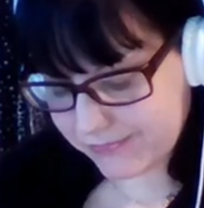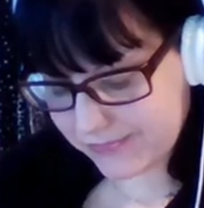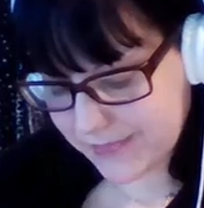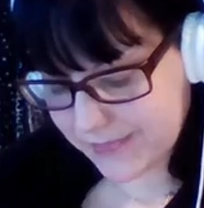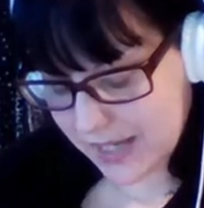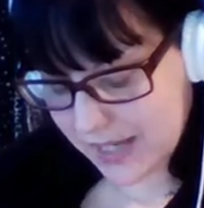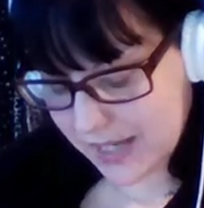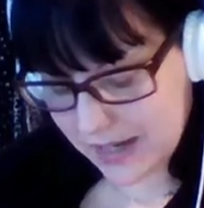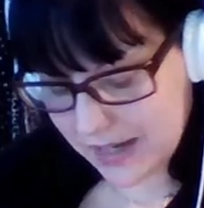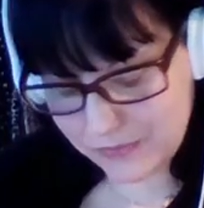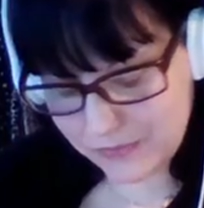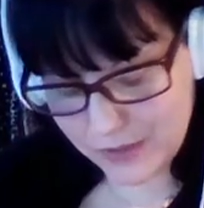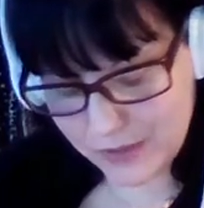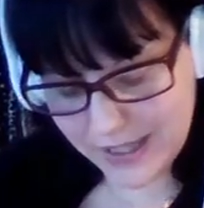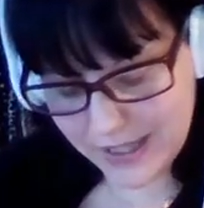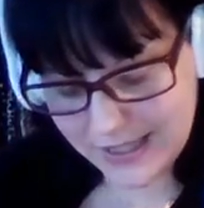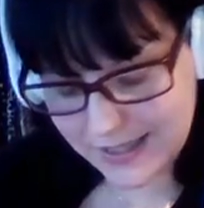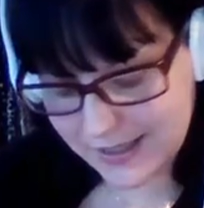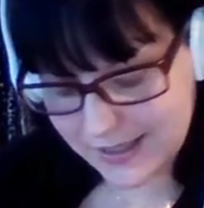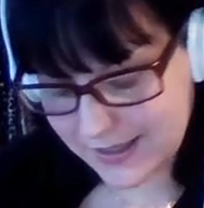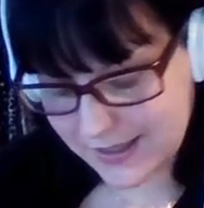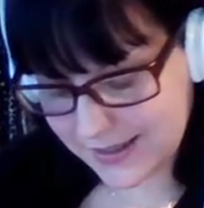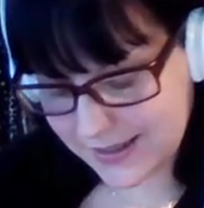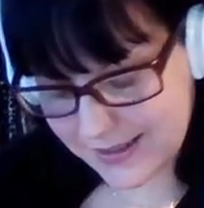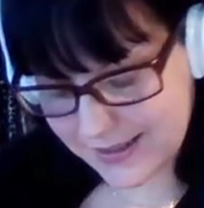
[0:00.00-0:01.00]
you know,
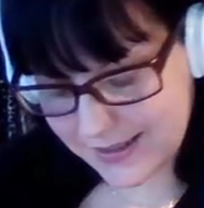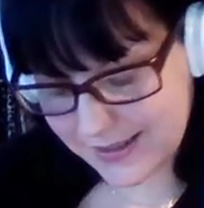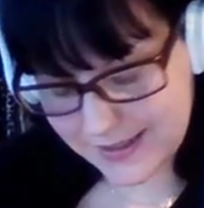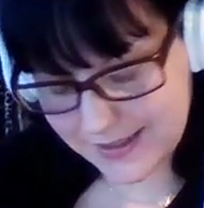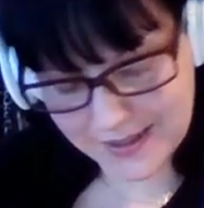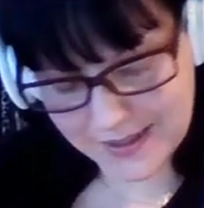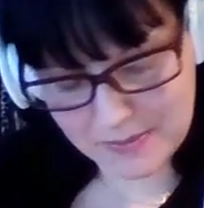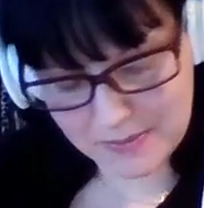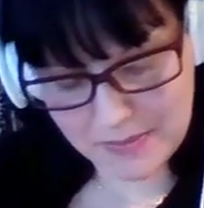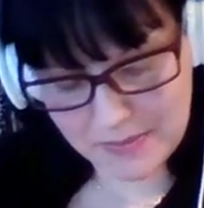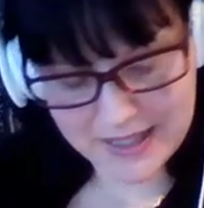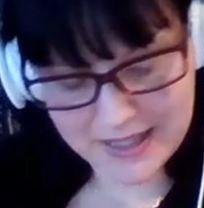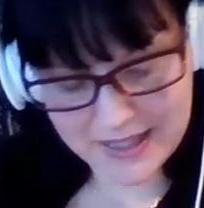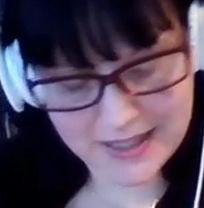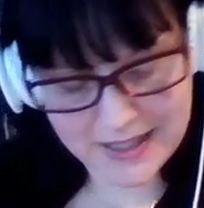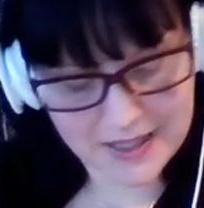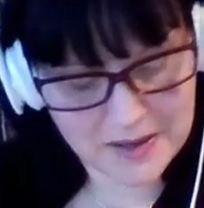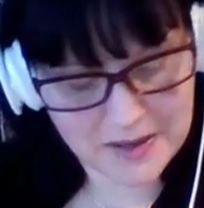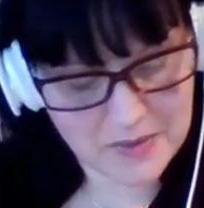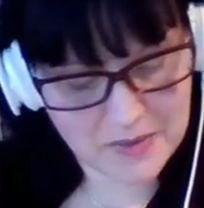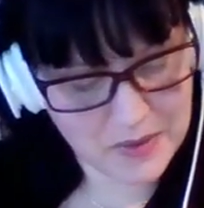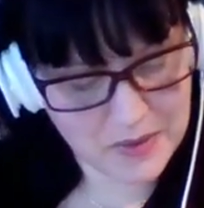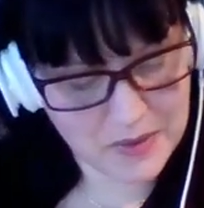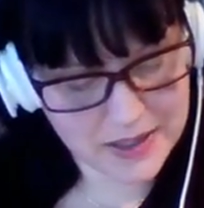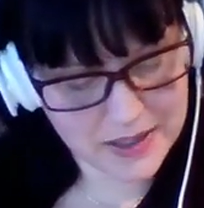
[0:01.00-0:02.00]
reading and messing
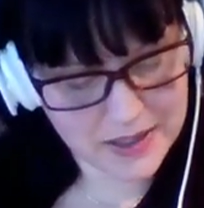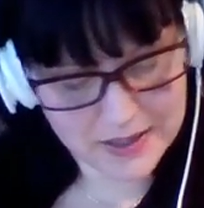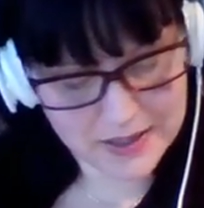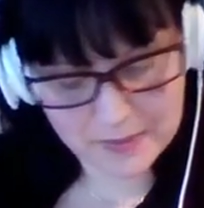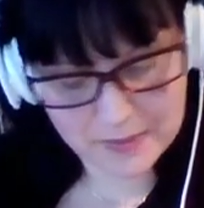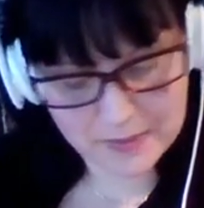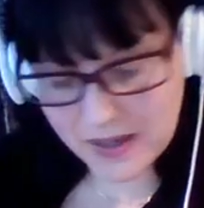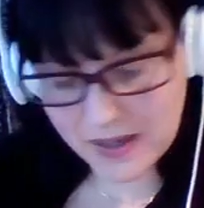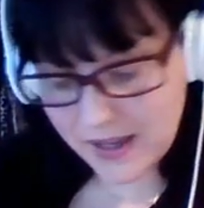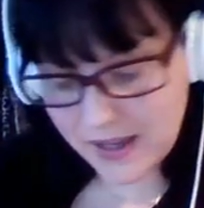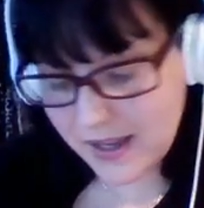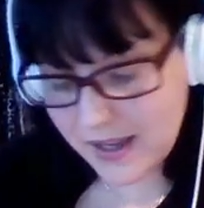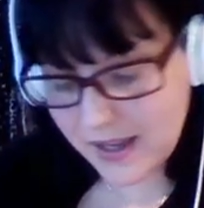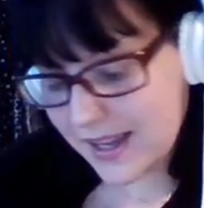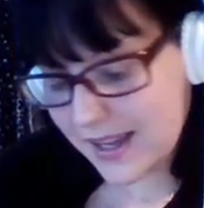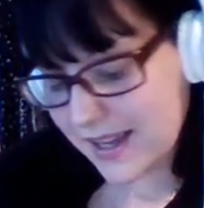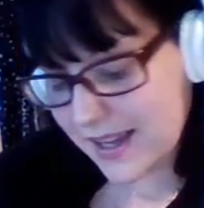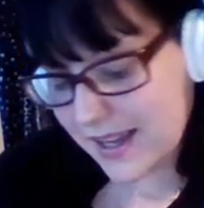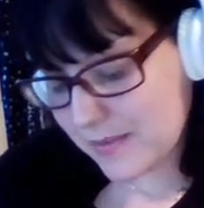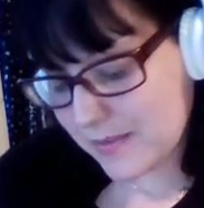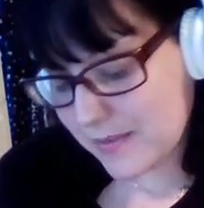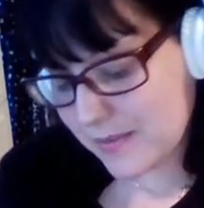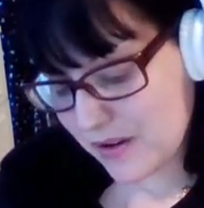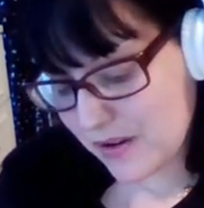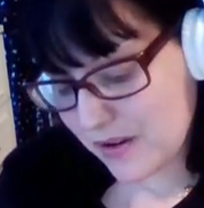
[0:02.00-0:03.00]
up my words. But
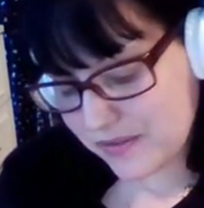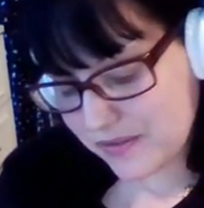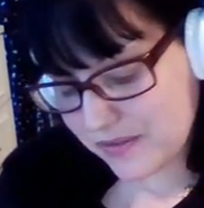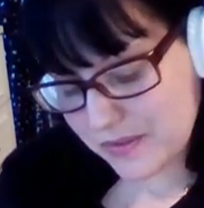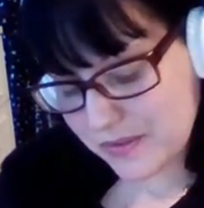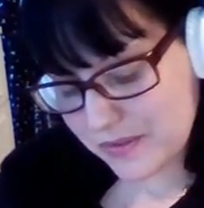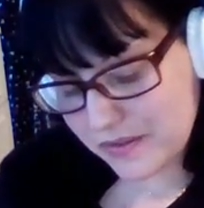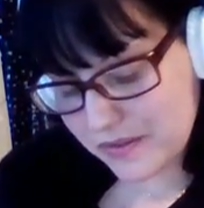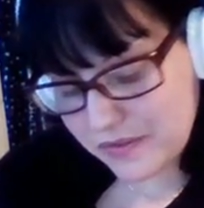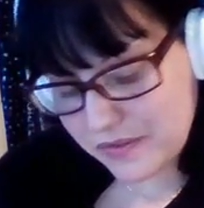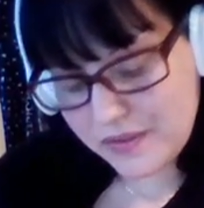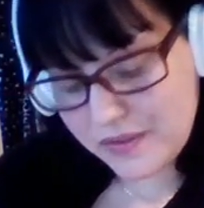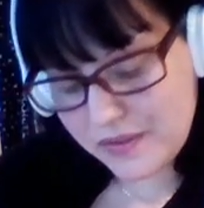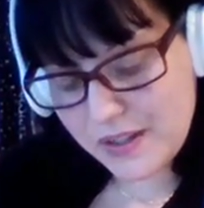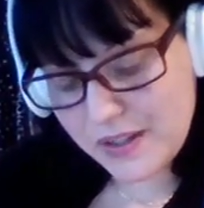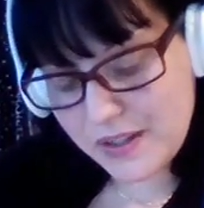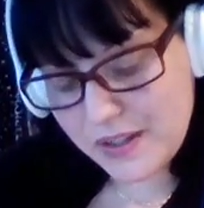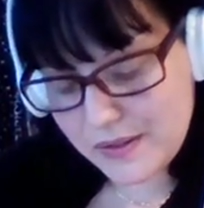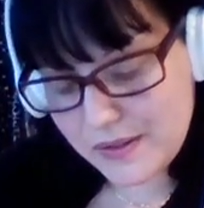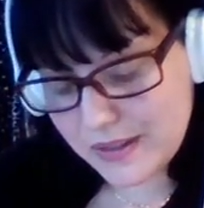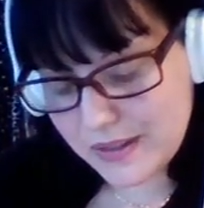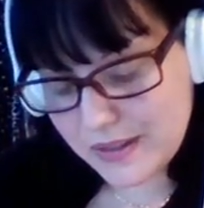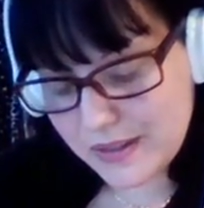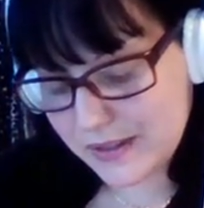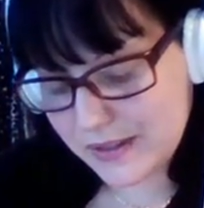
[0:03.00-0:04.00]
apart from a
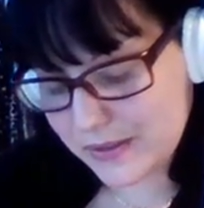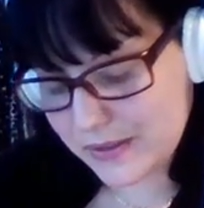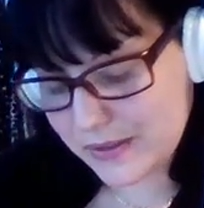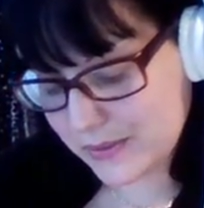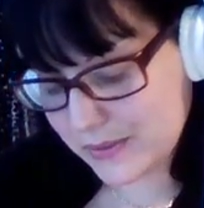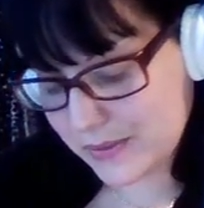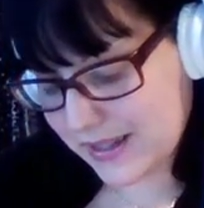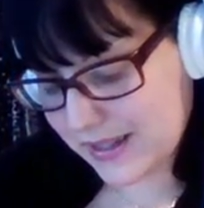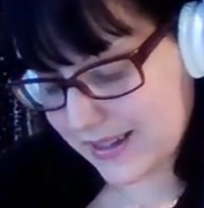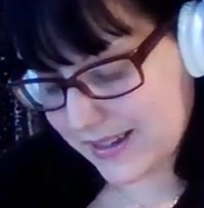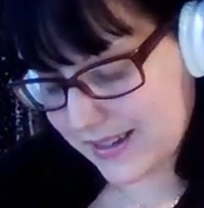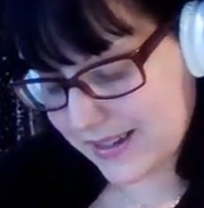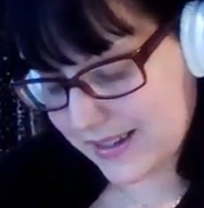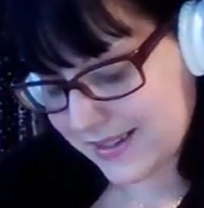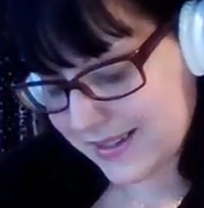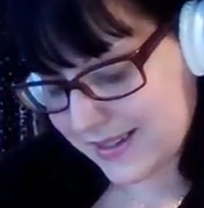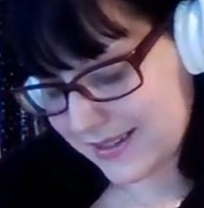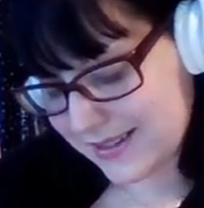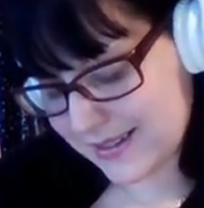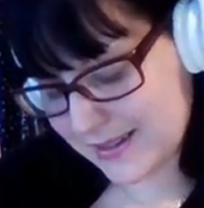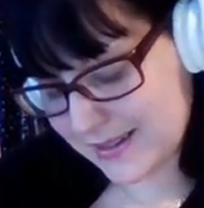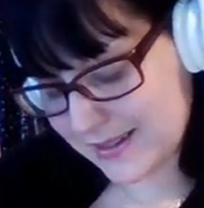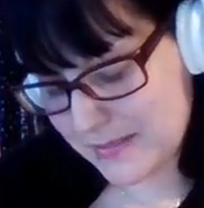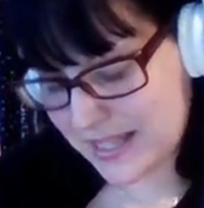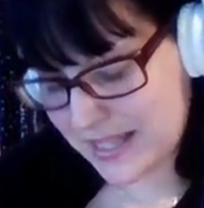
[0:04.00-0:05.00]
few little
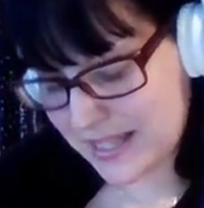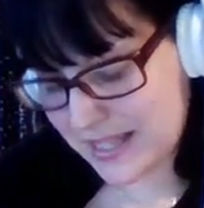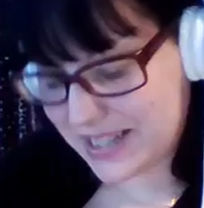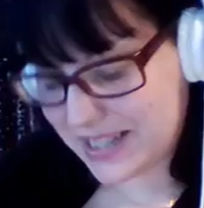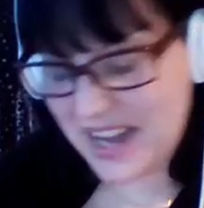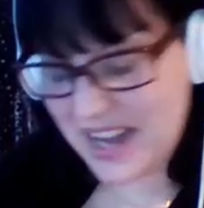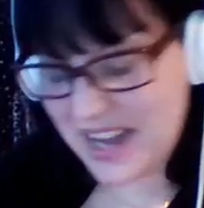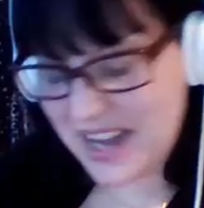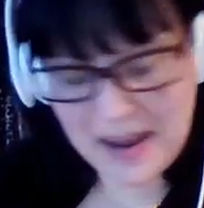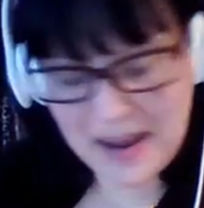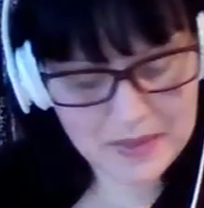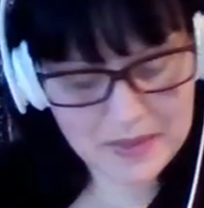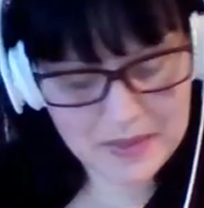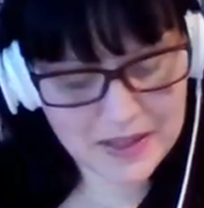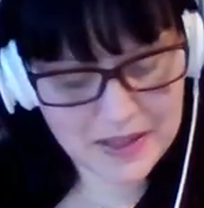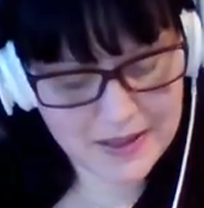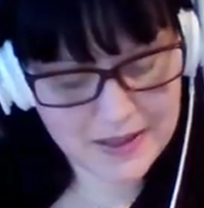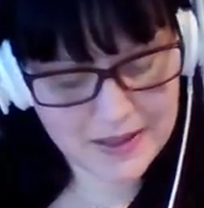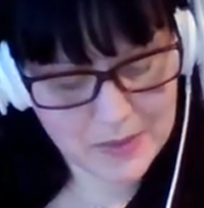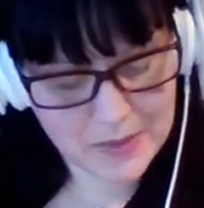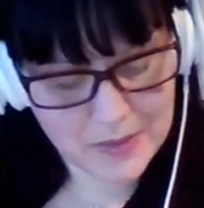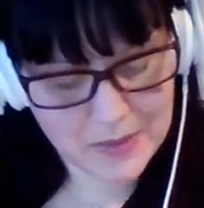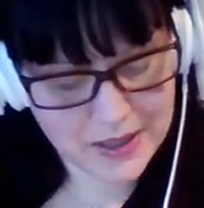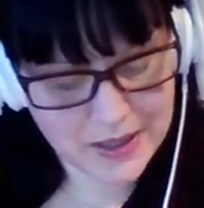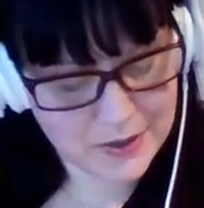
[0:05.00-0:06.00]
mishaps, I
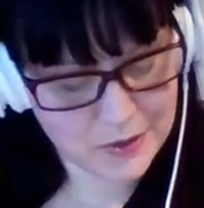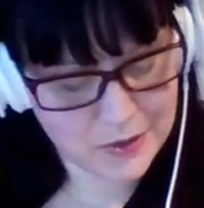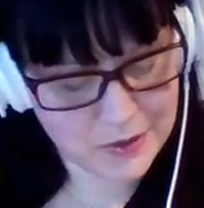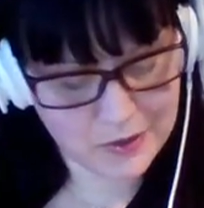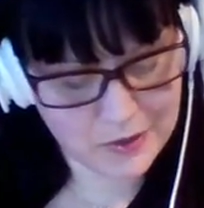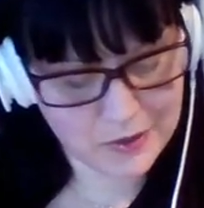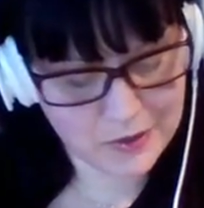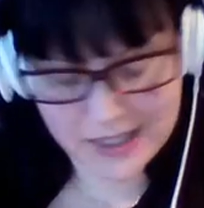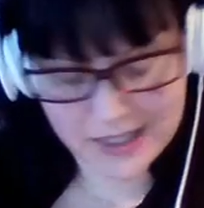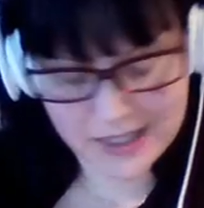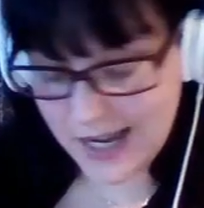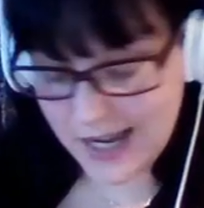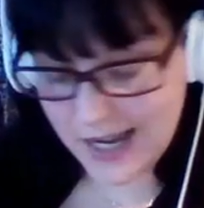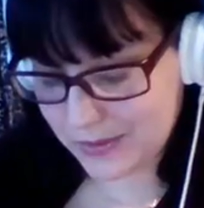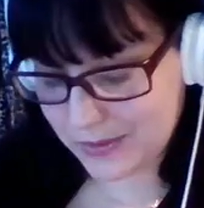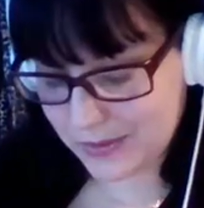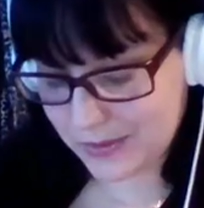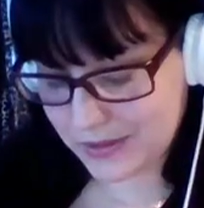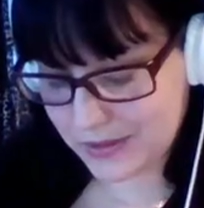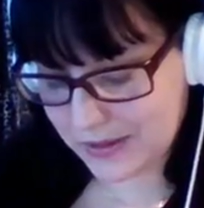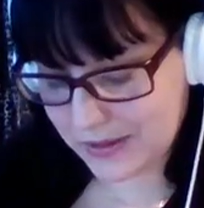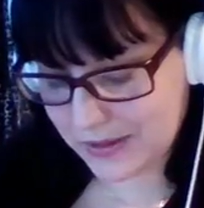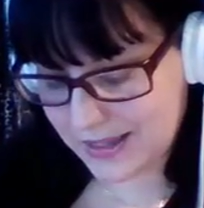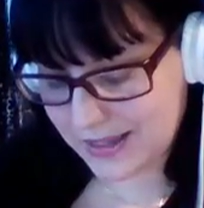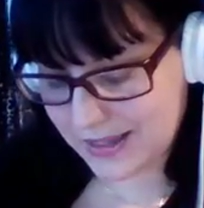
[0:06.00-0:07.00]
think my storytelling was
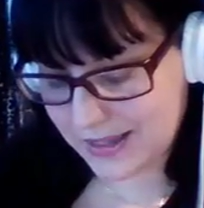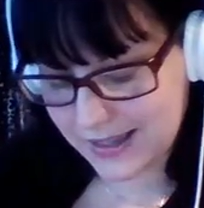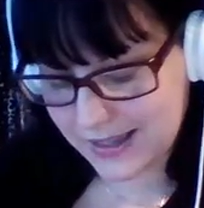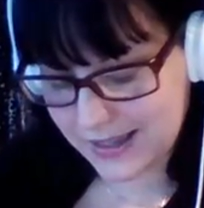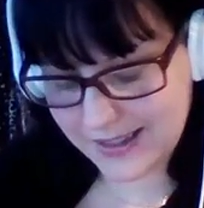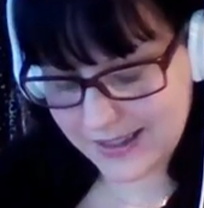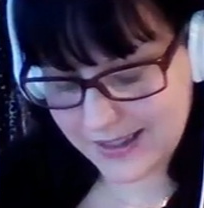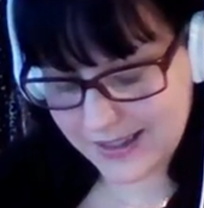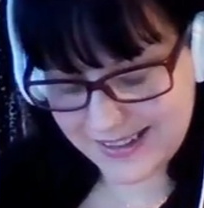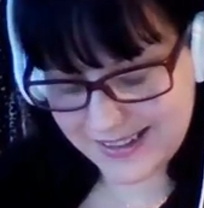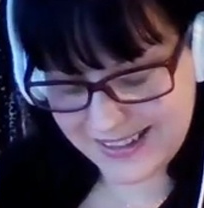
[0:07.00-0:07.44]
okay.